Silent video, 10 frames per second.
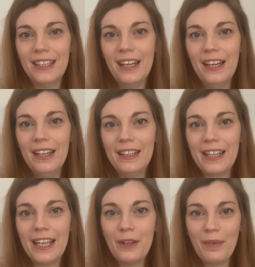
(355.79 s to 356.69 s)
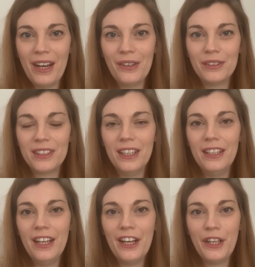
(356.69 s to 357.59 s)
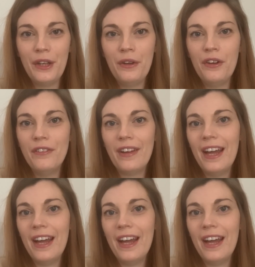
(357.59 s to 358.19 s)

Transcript: an email to alert you of